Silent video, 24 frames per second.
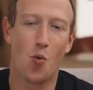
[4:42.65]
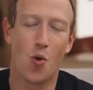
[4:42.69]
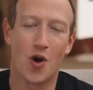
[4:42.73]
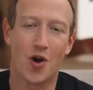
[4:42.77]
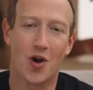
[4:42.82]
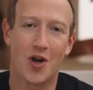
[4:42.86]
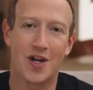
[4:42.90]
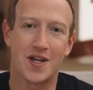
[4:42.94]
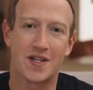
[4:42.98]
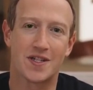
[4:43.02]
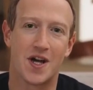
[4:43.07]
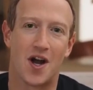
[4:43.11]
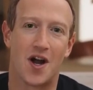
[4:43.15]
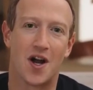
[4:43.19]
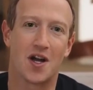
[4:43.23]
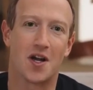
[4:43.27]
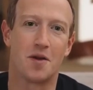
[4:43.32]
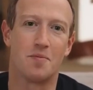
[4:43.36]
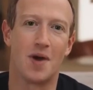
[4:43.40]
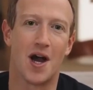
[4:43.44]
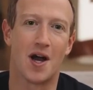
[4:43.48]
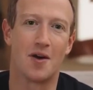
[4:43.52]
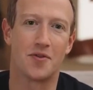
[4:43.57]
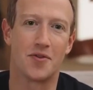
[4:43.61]
Mark
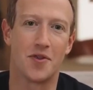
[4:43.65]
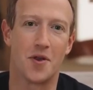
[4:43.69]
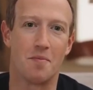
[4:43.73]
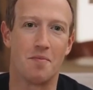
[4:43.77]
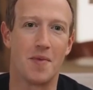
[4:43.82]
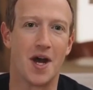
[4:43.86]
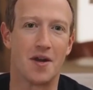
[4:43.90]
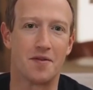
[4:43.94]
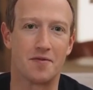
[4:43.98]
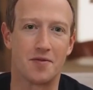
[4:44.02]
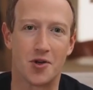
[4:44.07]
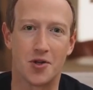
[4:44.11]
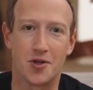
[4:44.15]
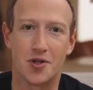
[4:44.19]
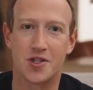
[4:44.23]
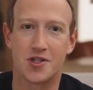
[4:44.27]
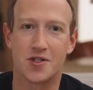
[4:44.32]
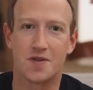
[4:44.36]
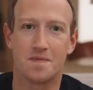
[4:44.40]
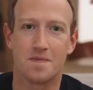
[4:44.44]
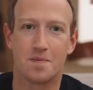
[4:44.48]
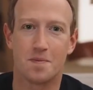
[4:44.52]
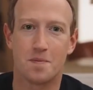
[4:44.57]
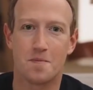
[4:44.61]
Zuckerberg's holding that
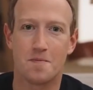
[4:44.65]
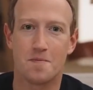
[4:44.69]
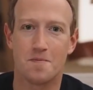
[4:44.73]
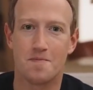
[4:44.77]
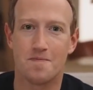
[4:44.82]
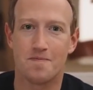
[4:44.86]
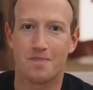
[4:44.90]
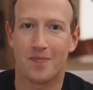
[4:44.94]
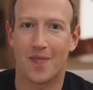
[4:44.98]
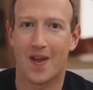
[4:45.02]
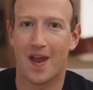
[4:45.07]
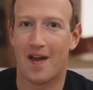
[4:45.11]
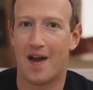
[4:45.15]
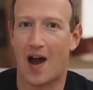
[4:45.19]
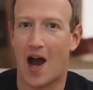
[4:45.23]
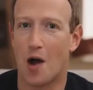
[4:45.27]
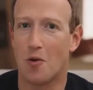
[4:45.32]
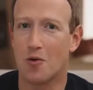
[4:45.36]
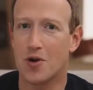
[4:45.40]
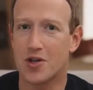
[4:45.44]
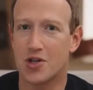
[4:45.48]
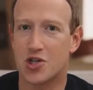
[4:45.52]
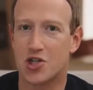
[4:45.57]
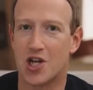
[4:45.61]
controls major
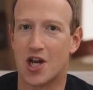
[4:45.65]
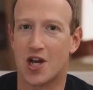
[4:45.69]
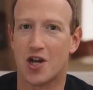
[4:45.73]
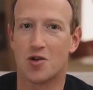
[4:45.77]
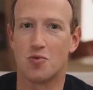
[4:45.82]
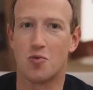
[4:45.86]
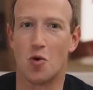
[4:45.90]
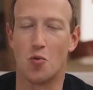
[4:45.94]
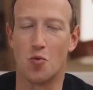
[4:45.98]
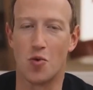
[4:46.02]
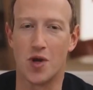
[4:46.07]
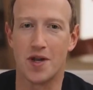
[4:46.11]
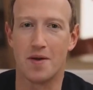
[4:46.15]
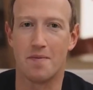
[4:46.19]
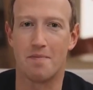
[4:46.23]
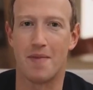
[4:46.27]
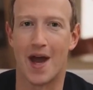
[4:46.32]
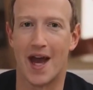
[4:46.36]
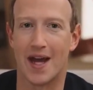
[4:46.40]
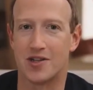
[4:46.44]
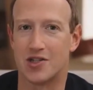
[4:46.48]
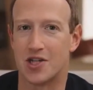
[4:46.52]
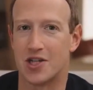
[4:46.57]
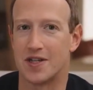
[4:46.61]
Western social
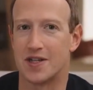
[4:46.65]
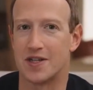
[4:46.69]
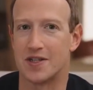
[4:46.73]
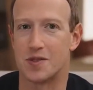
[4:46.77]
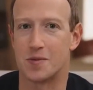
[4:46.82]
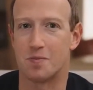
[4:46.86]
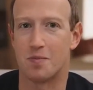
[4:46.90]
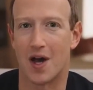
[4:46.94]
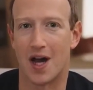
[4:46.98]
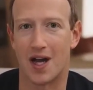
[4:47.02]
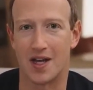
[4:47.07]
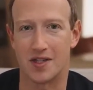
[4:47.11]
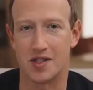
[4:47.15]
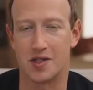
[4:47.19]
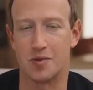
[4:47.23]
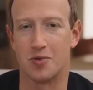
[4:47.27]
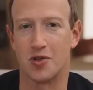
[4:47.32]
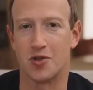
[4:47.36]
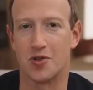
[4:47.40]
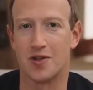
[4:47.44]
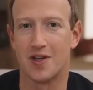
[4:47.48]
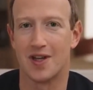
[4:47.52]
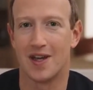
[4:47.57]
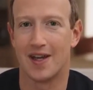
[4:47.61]
networks such as Facebook,